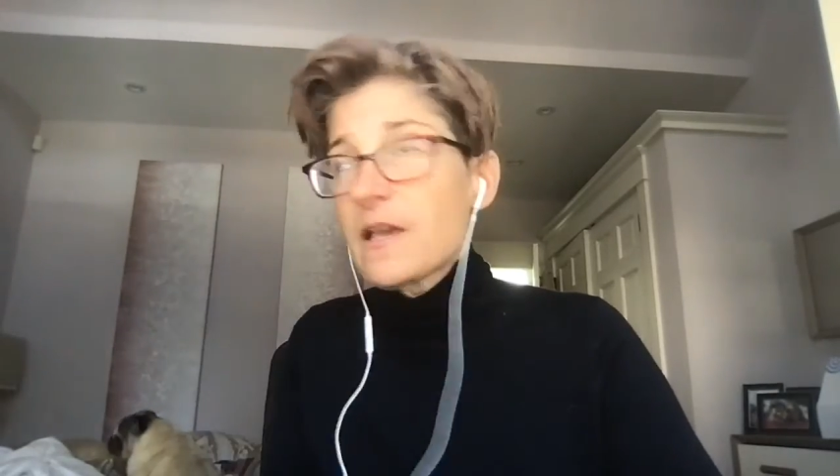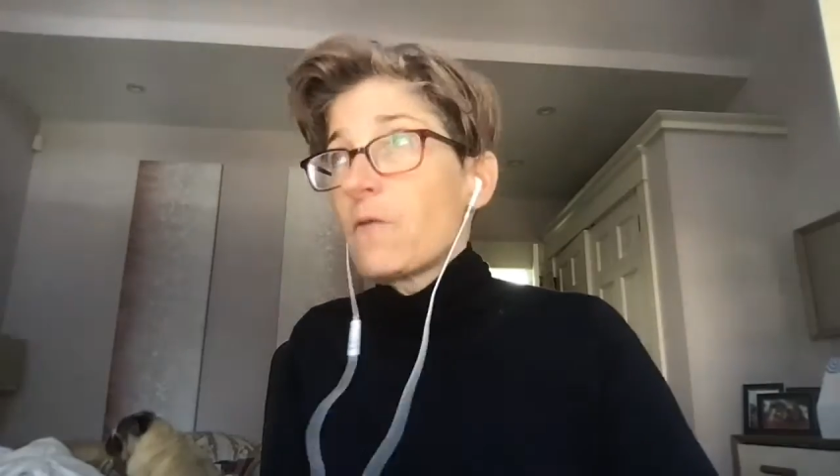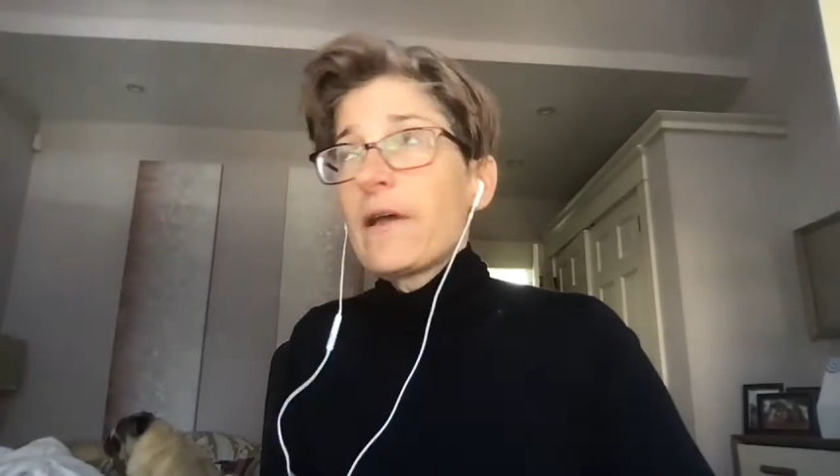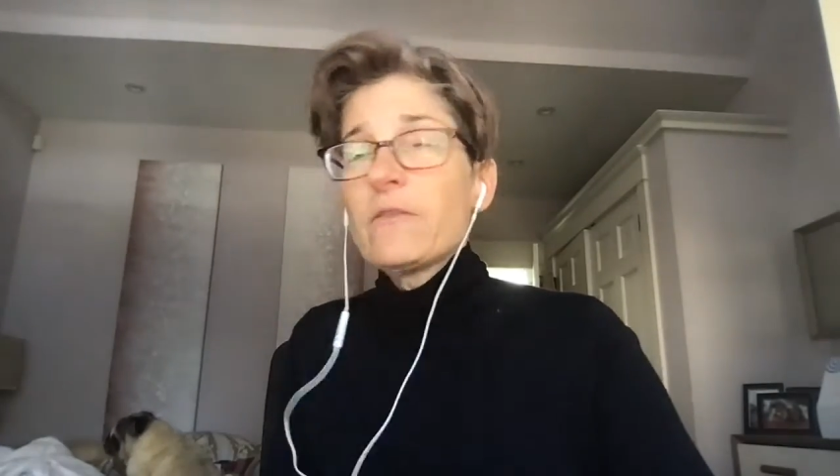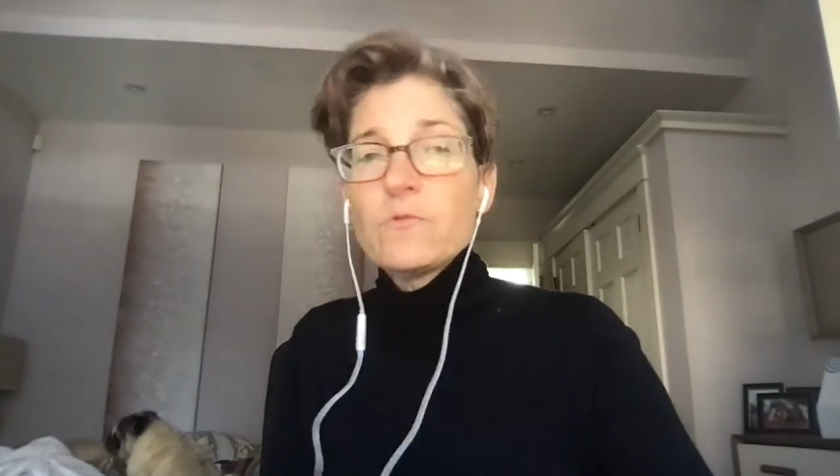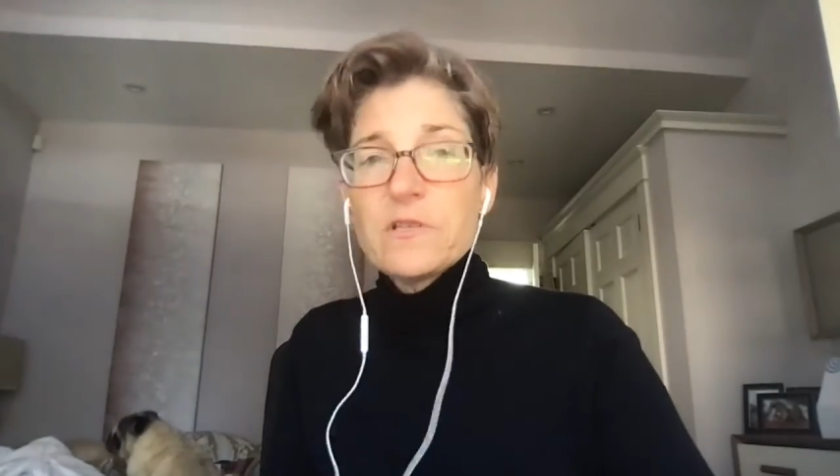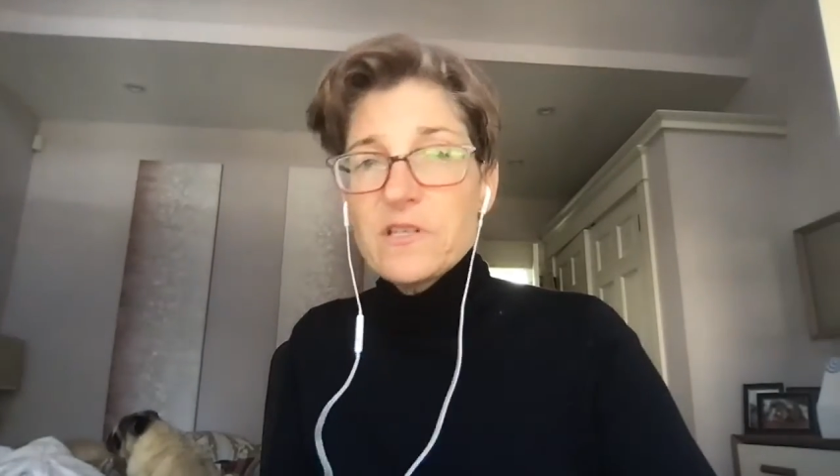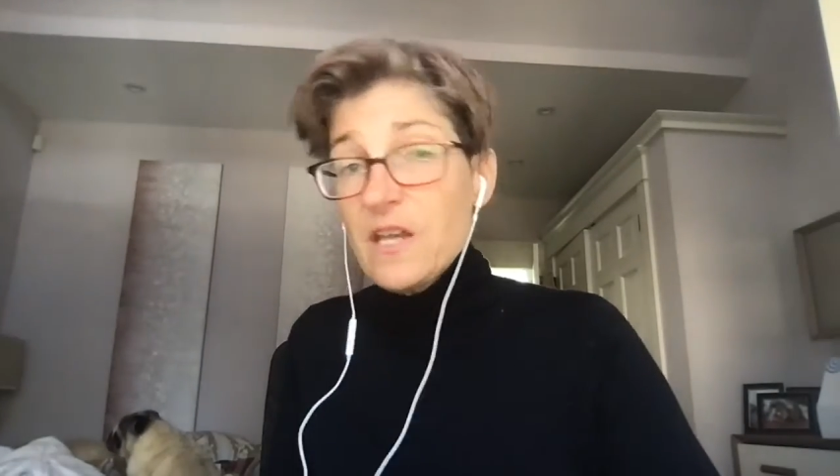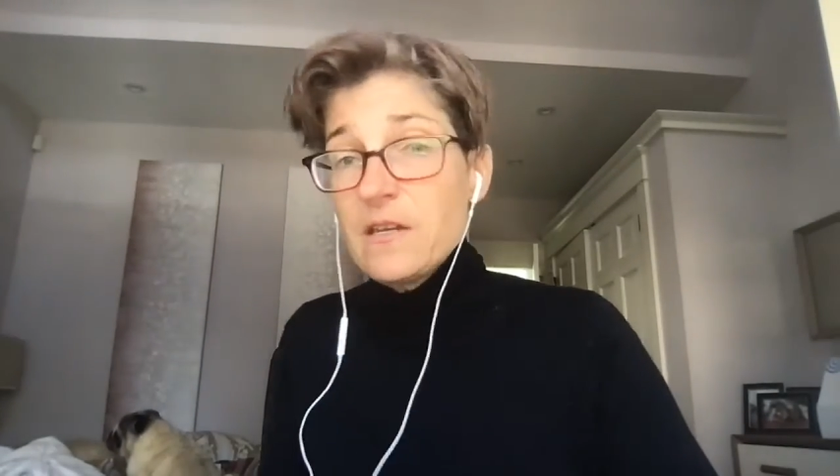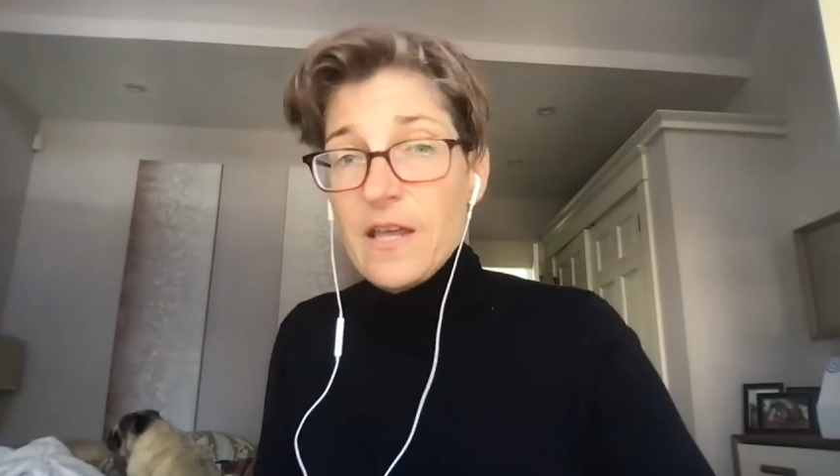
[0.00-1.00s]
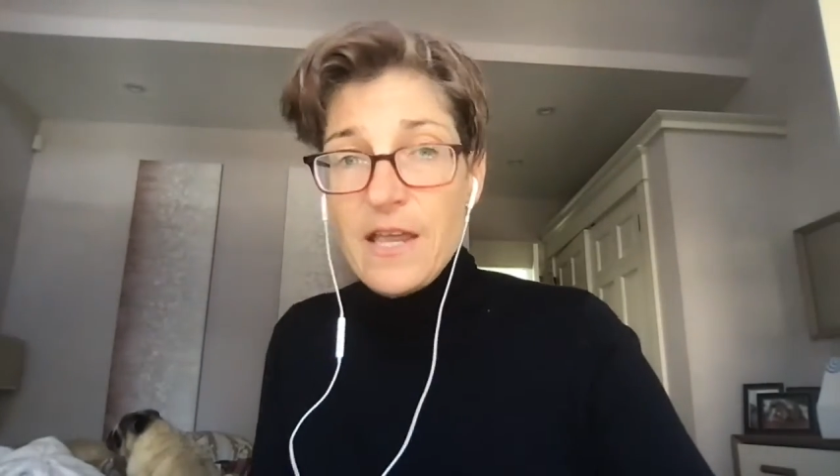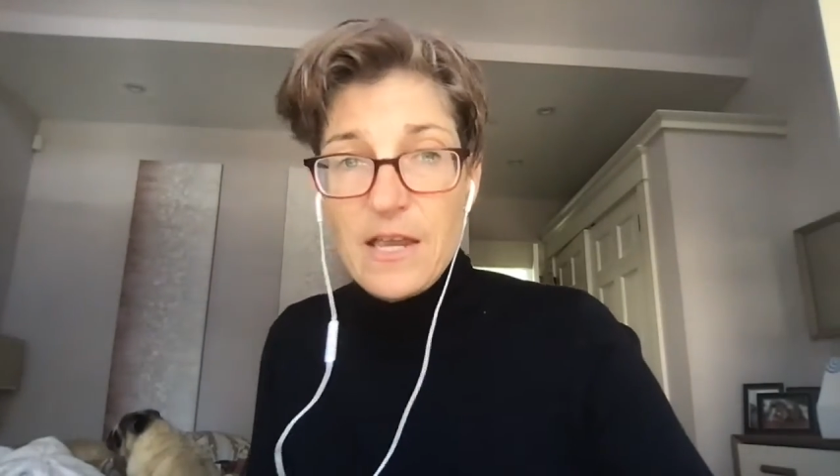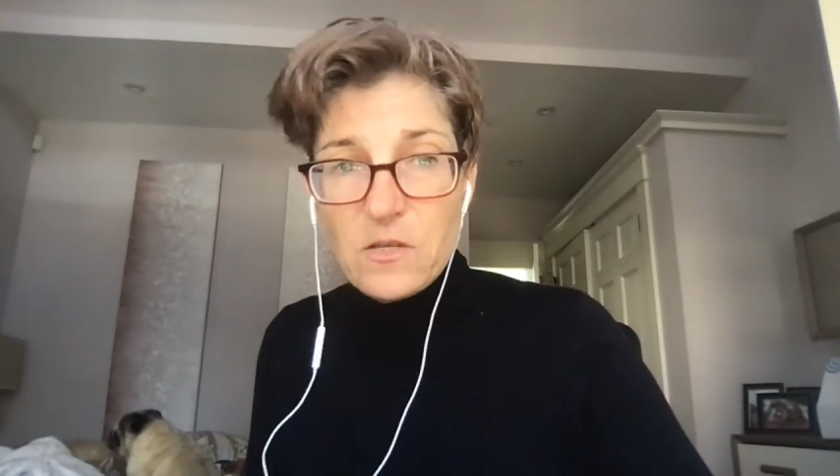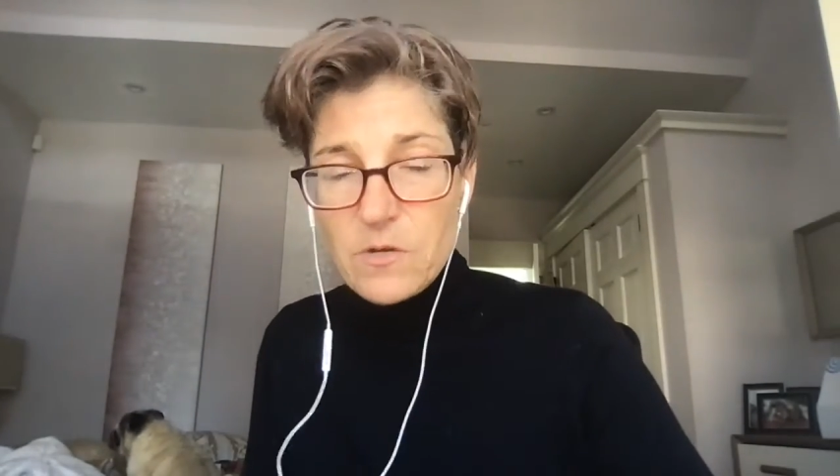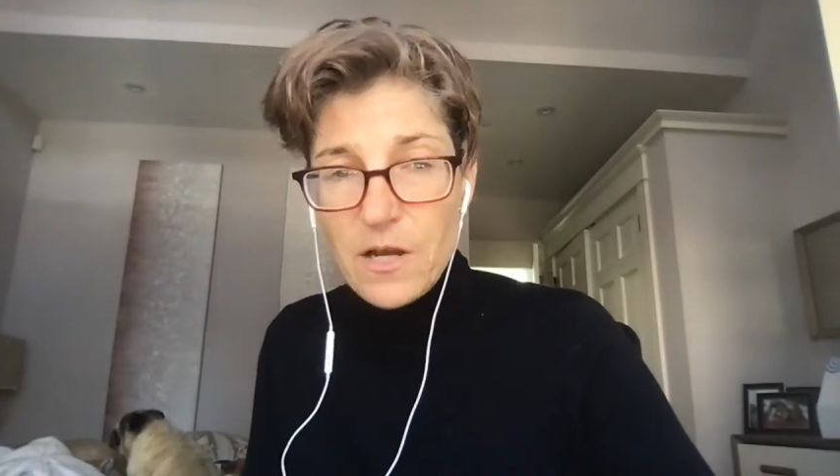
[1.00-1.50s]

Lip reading: went was 10 days with